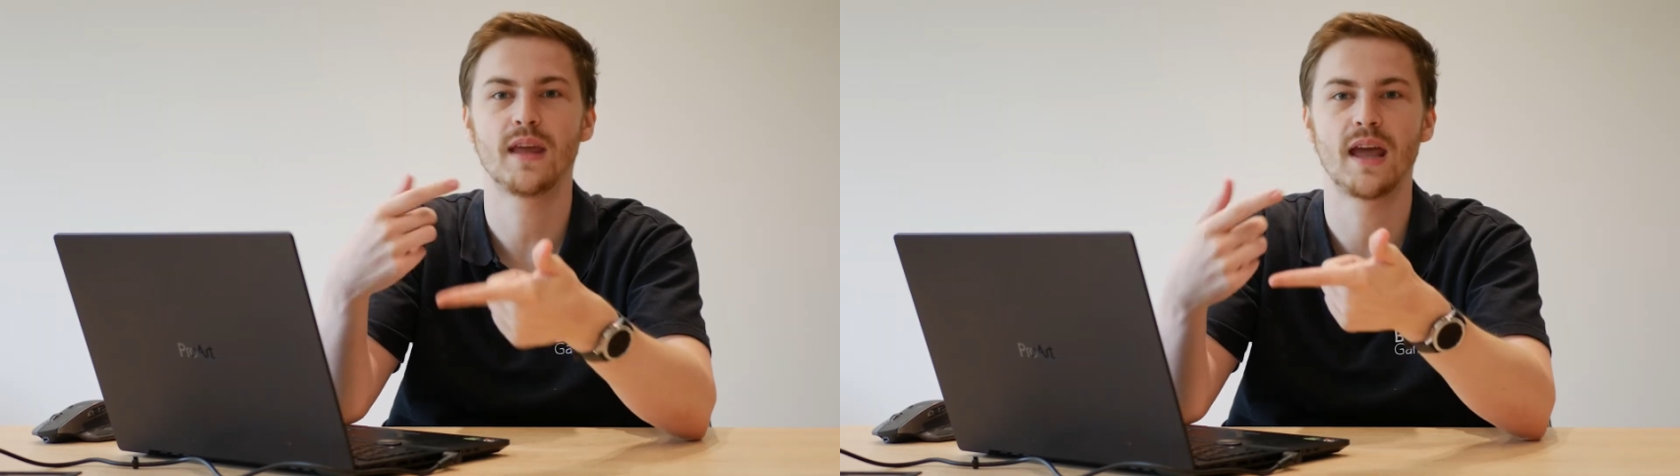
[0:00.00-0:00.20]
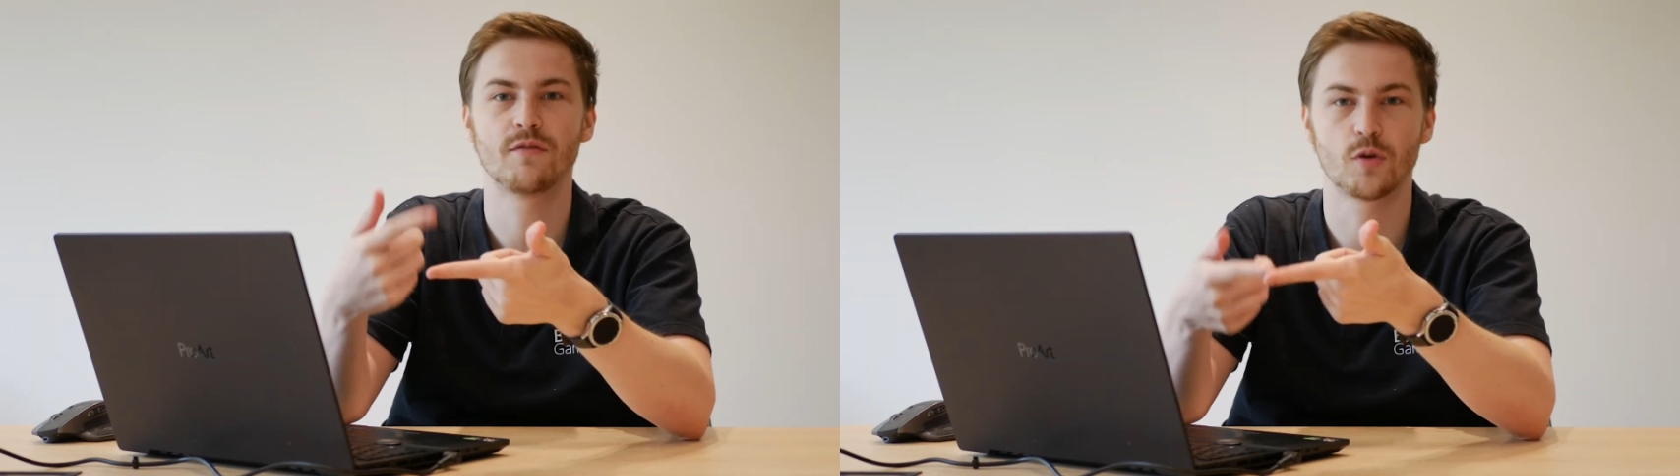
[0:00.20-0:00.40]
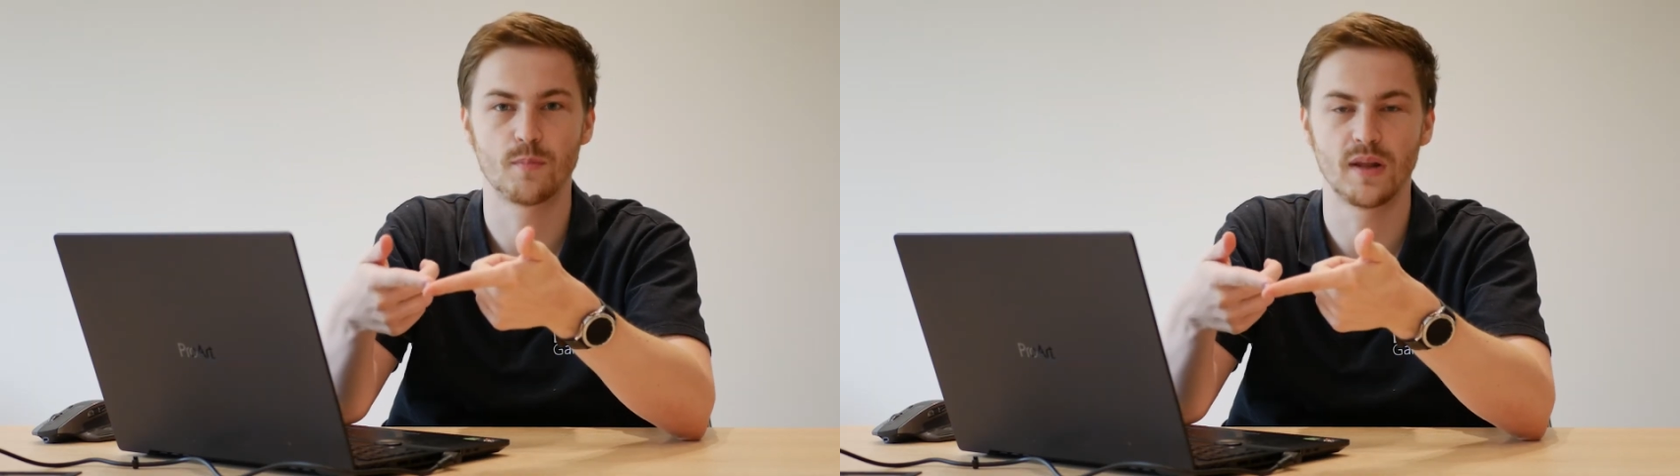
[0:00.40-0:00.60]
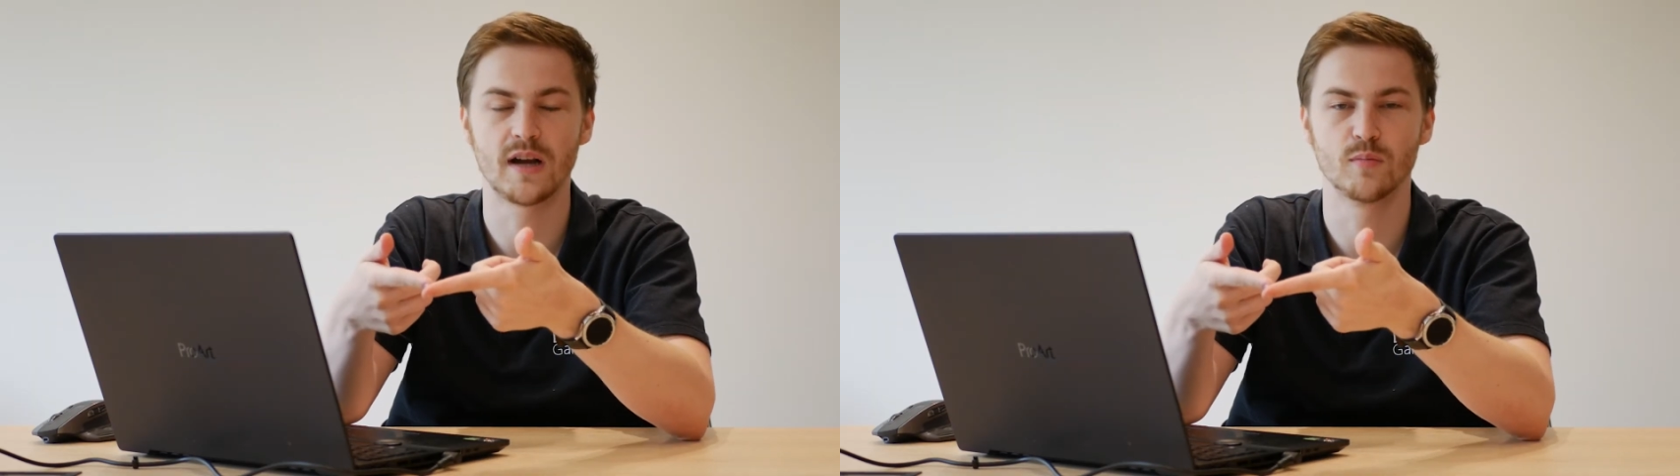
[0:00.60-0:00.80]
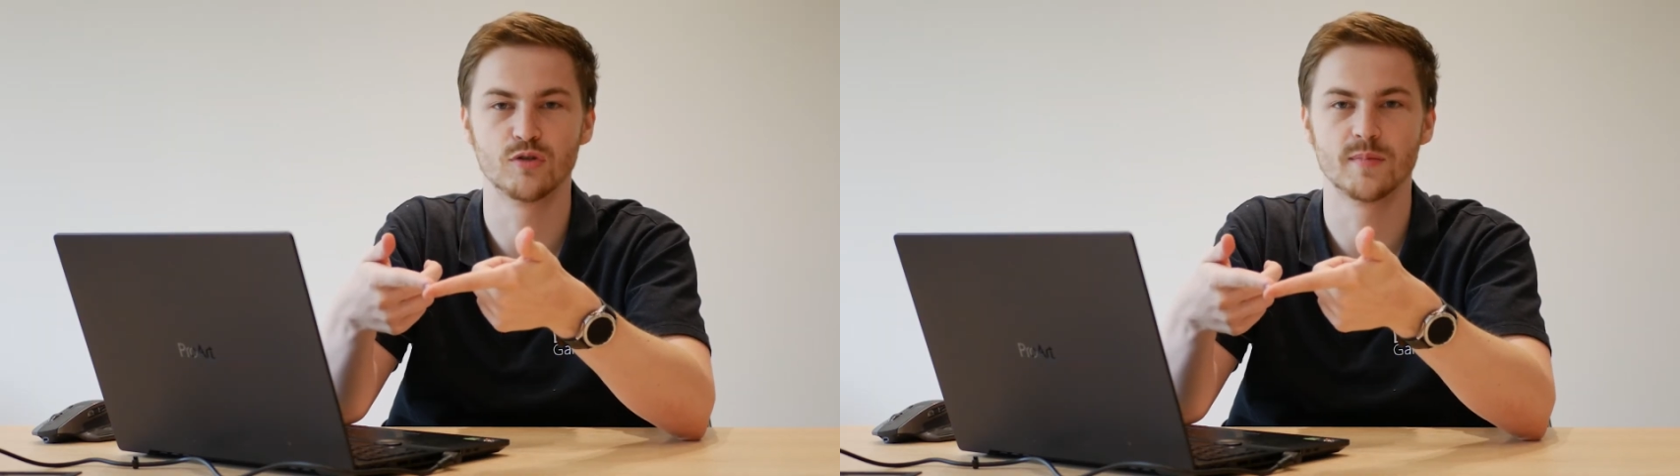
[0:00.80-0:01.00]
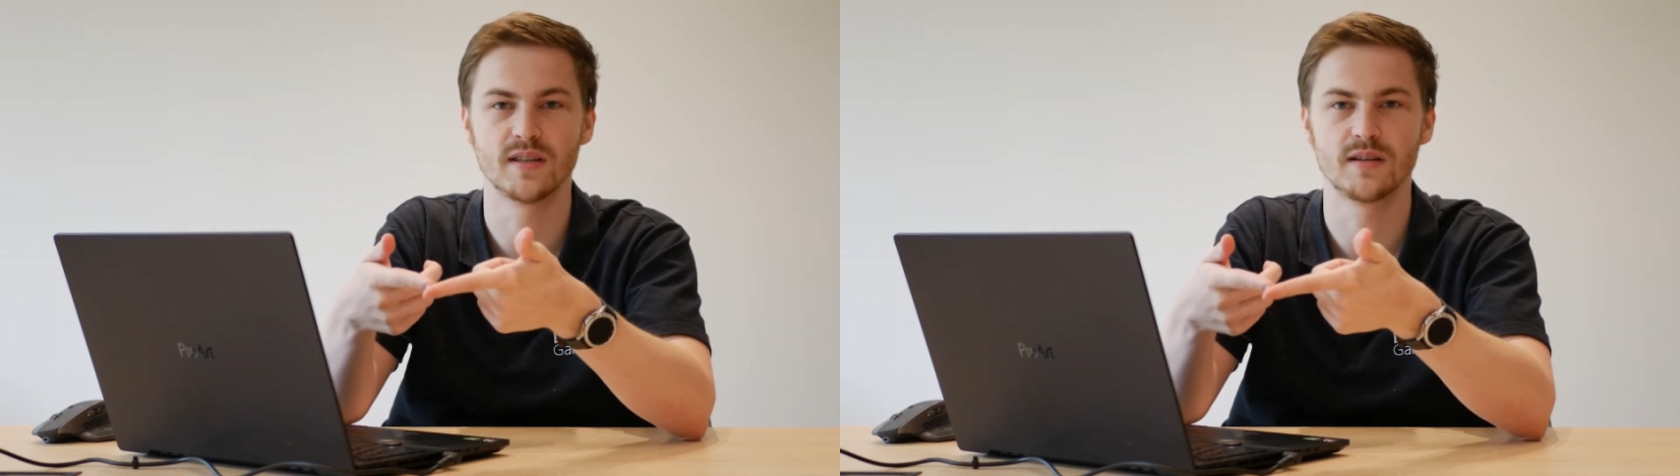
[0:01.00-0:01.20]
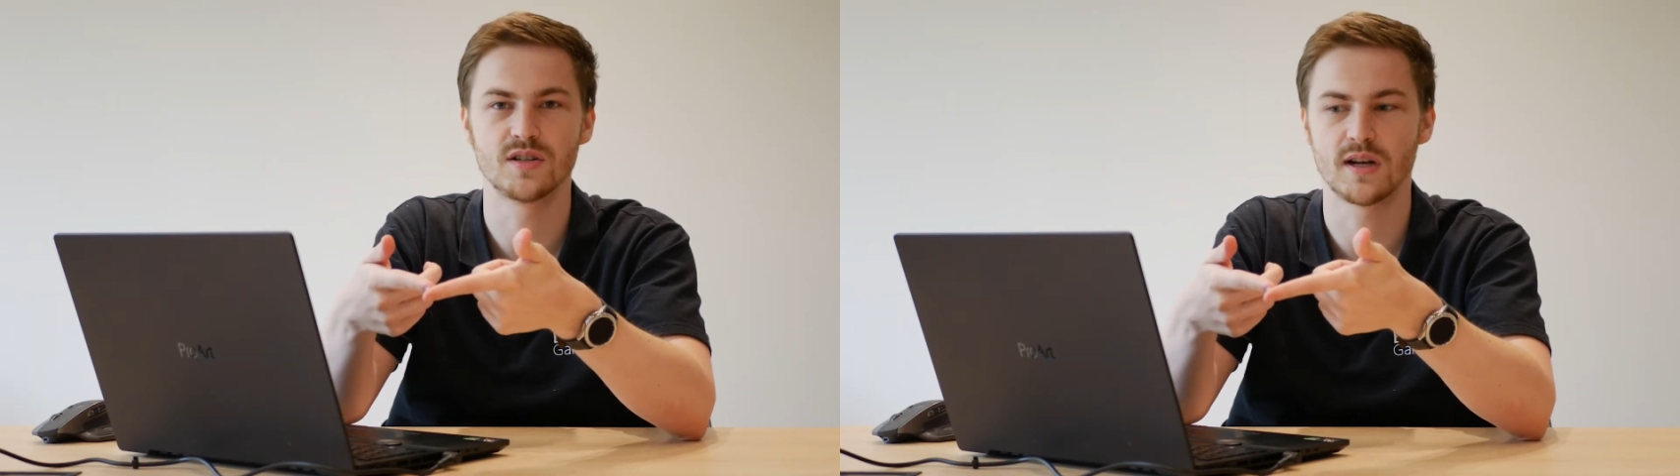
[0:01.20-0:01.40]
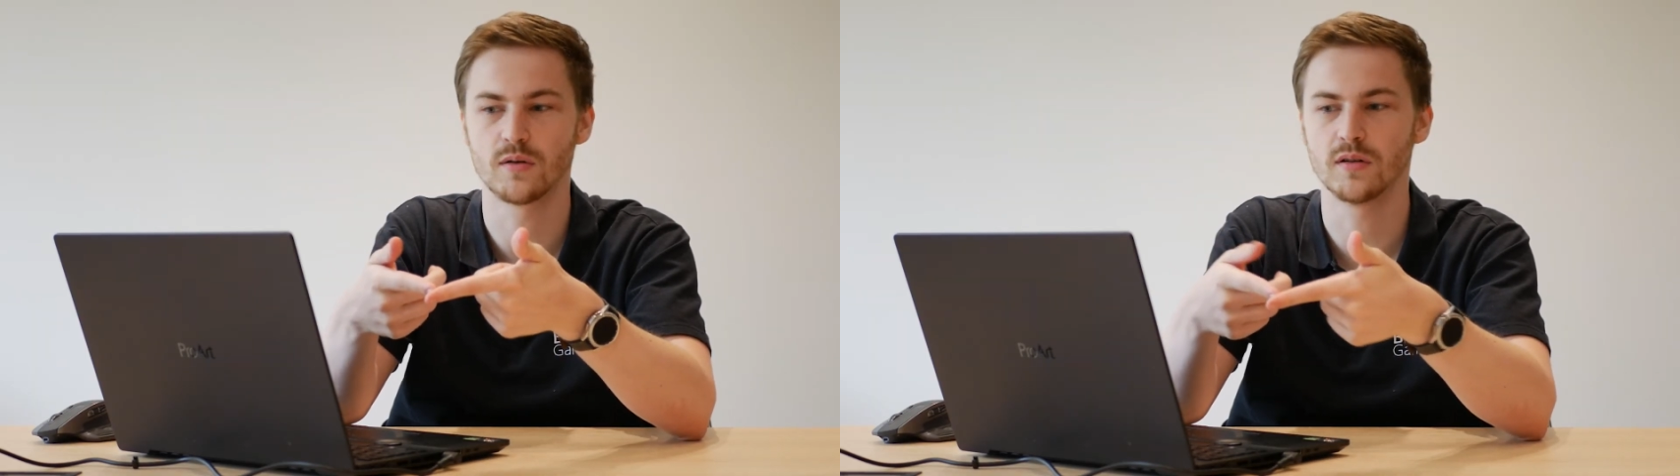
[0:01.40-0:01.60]
and for player movement in
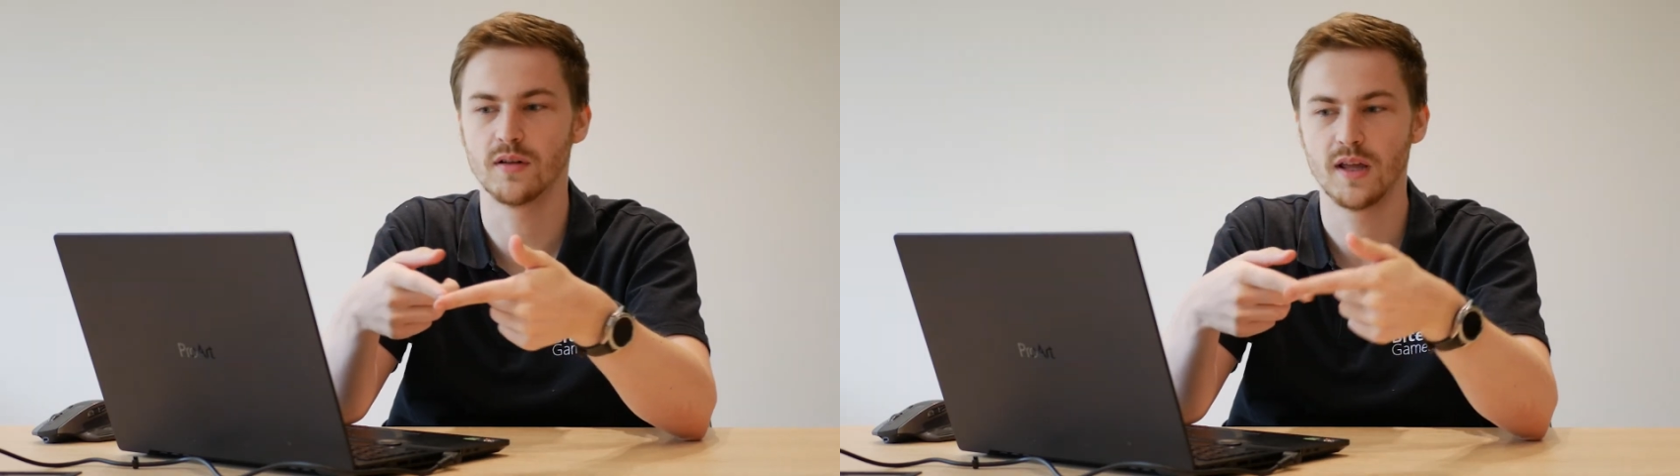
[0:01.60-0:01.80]
general.